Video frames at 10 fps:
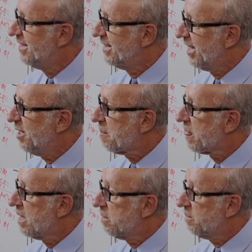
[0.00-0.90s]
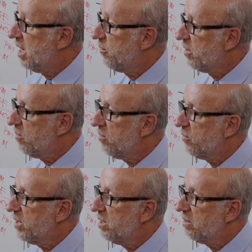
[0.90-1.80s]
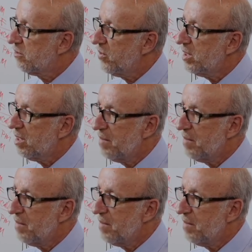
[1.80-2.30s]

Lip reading: Okay? Now, we treat the